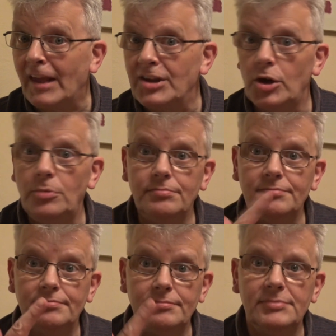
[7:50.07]
so
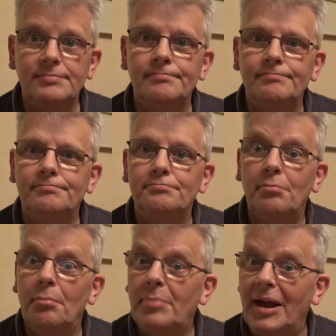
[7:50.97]

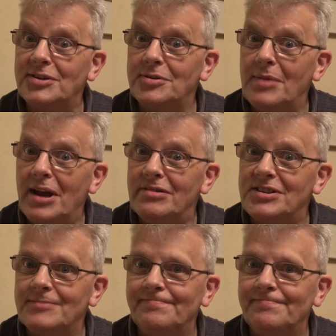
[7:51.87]
back to St Mary's.